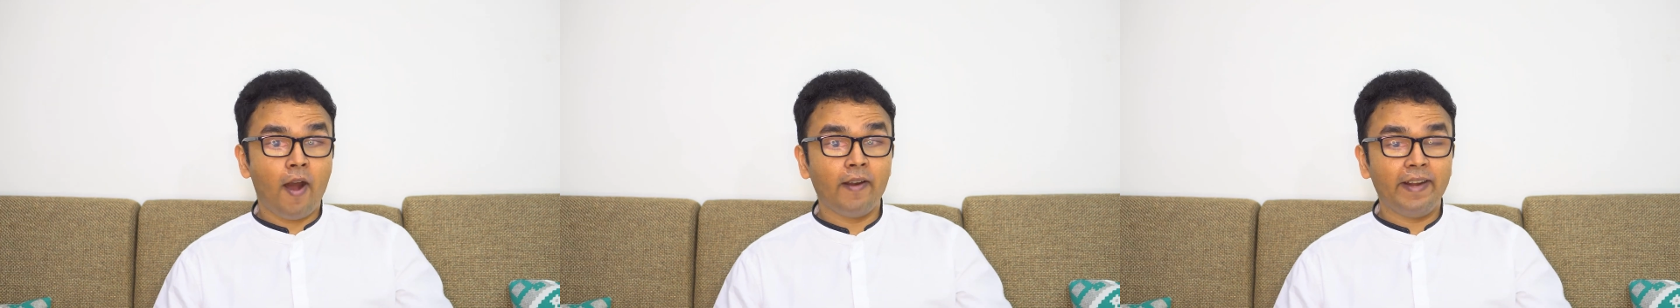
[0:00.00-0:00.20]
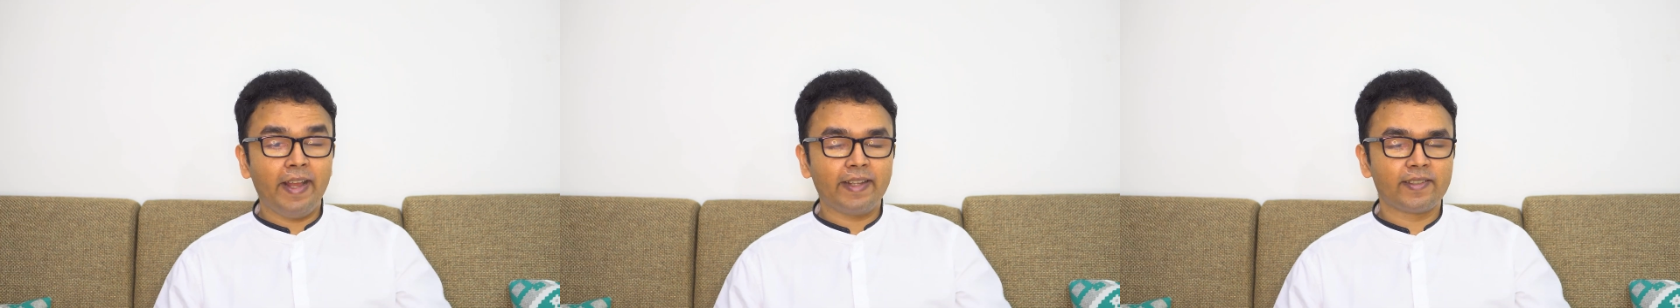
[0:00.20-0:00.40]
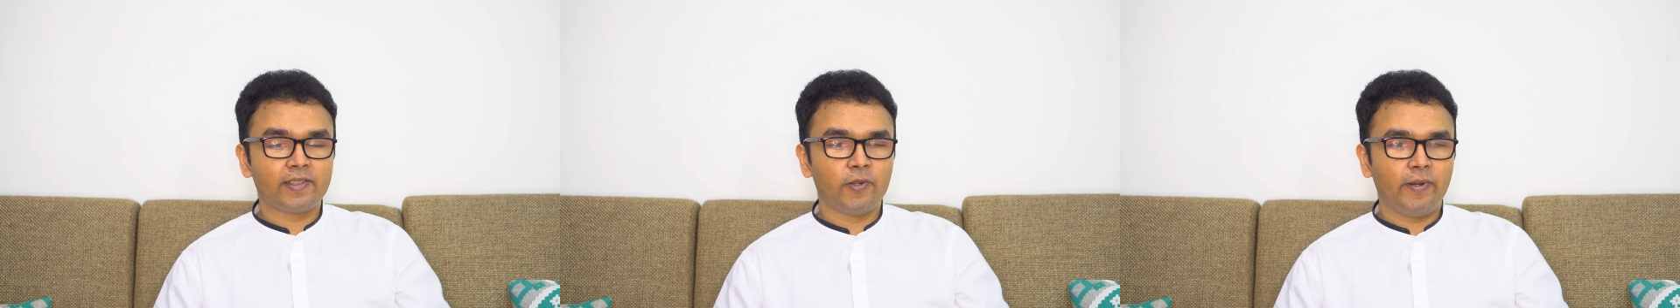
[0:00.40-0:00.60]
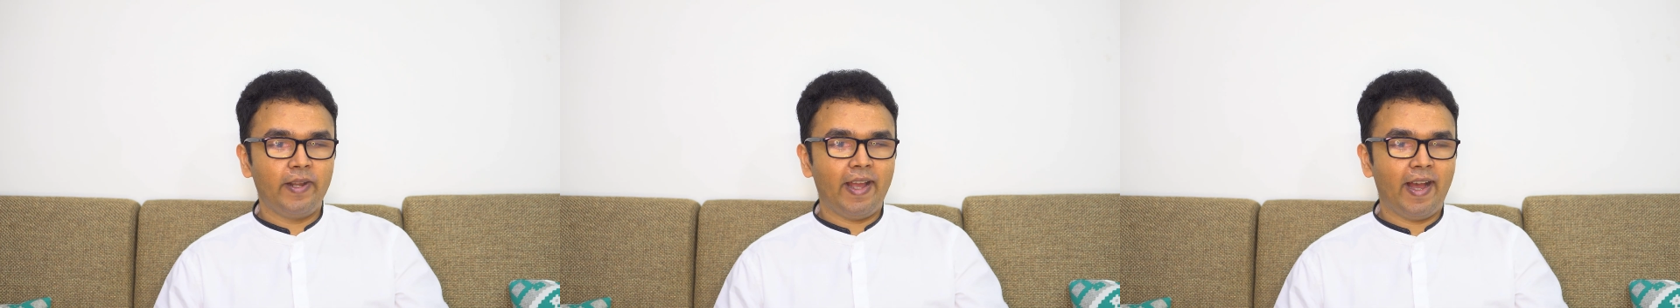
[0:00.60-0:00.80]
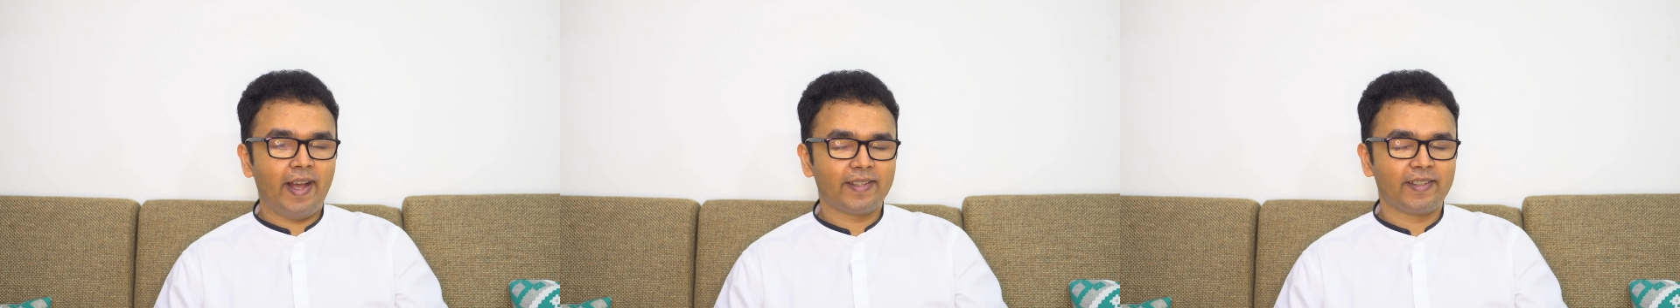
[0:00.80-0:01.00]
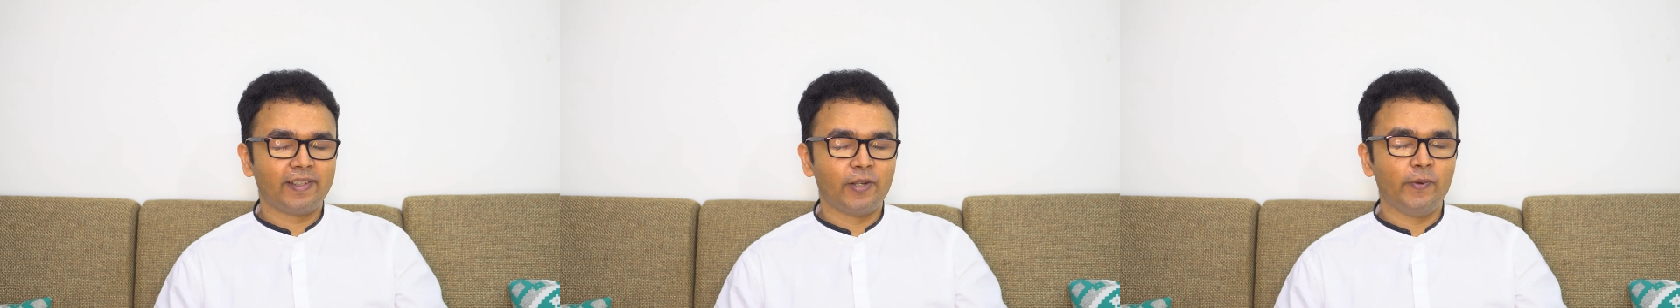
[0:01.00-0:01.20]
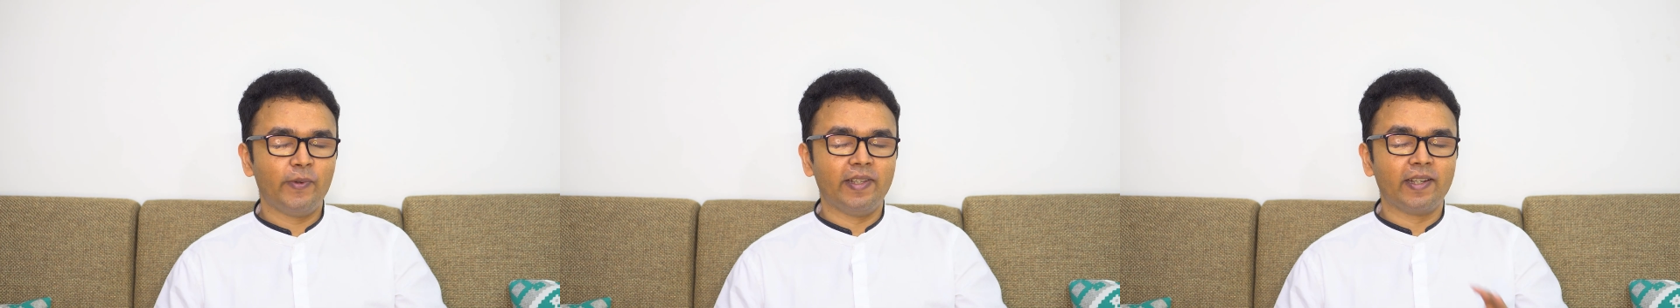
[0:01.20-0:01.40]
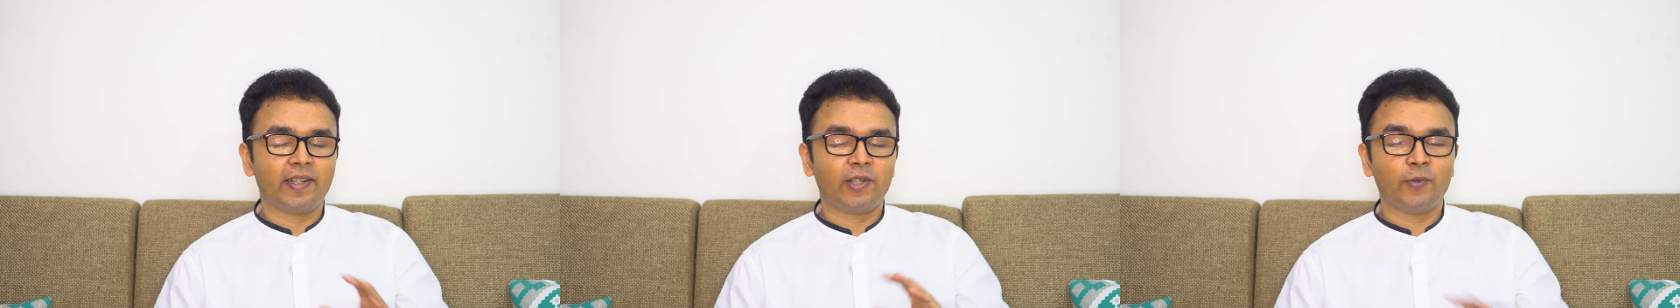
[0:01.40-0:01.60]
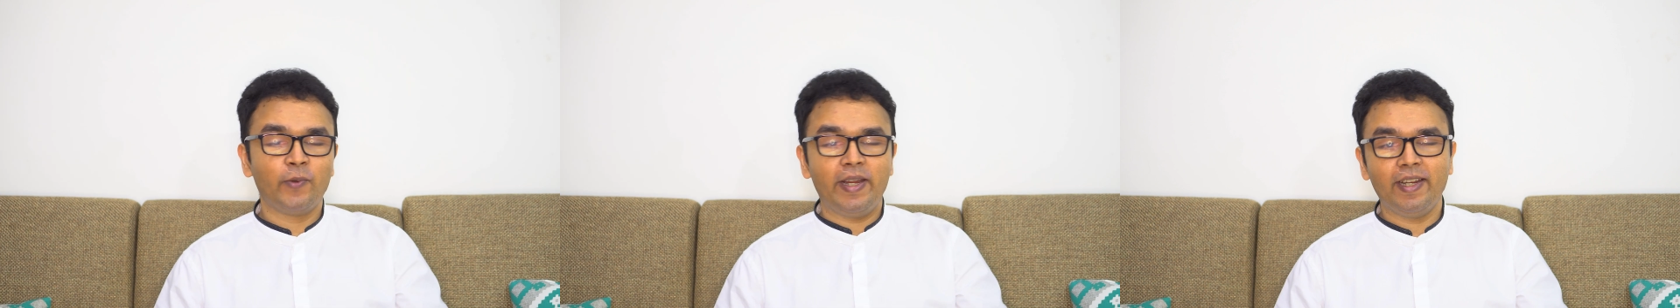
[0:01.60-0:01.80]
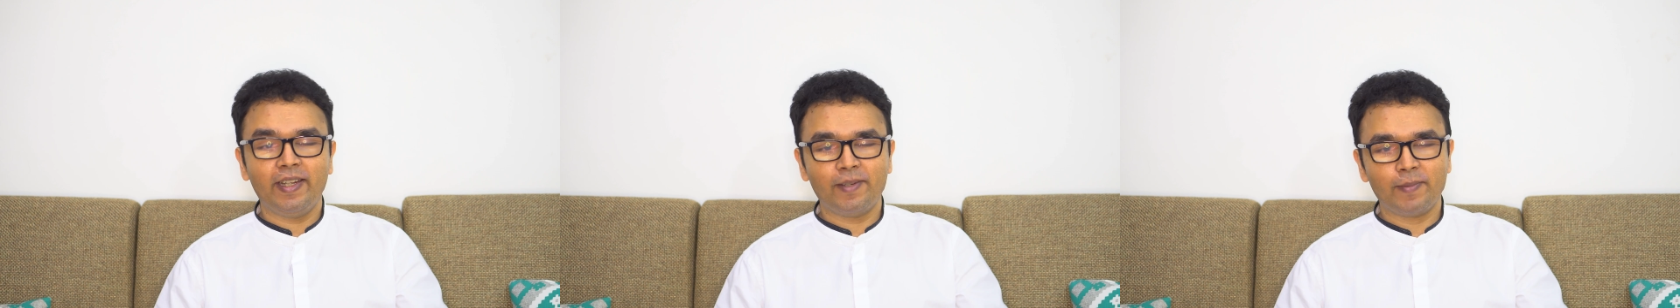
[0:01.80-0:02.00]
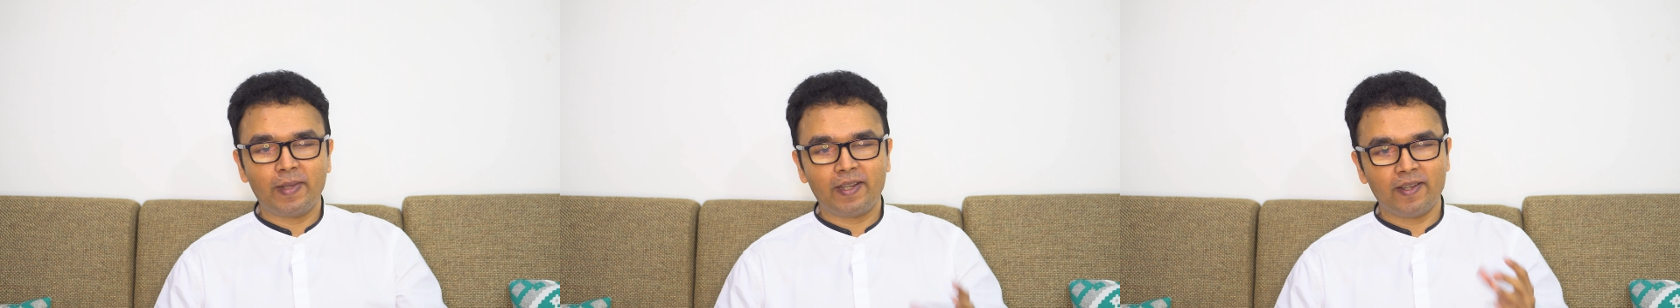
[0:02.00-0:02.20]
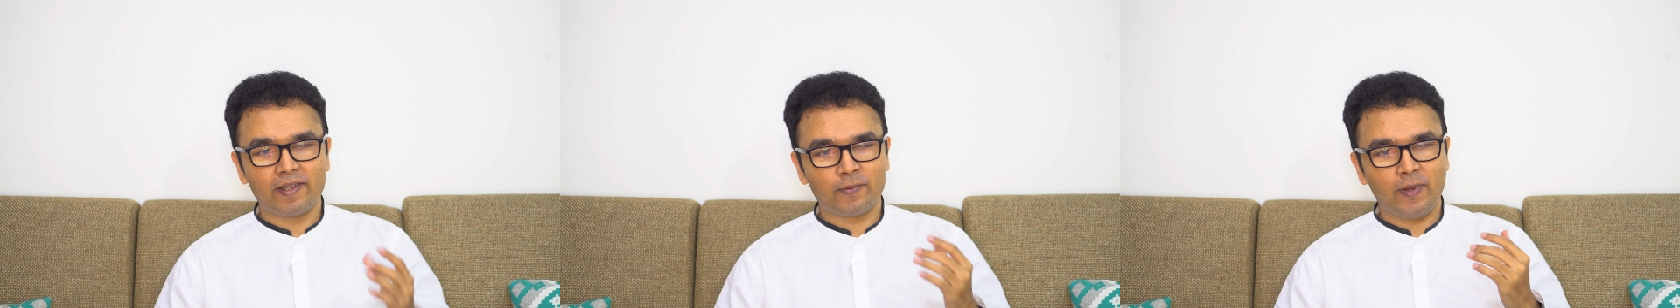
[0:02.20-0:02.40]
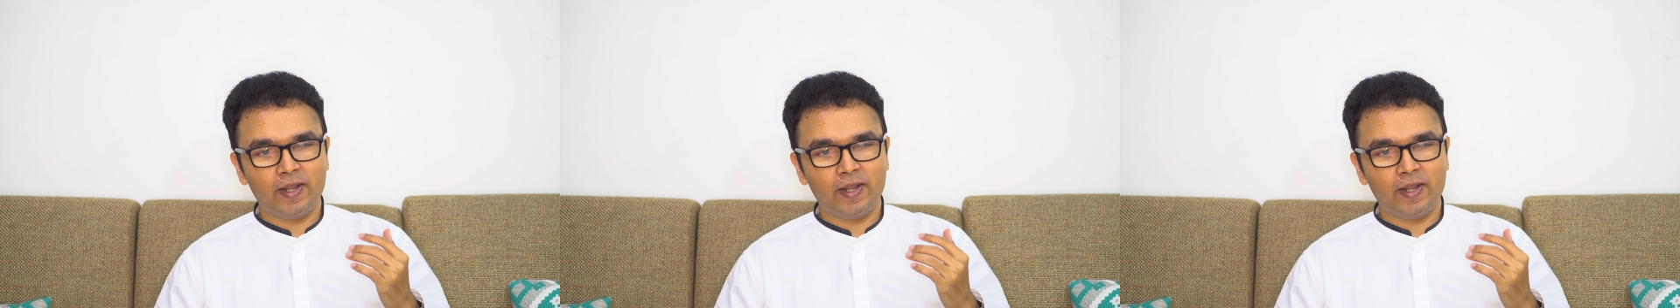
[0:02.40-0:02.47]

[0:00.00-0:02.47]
Our next story has to do with a tweet because,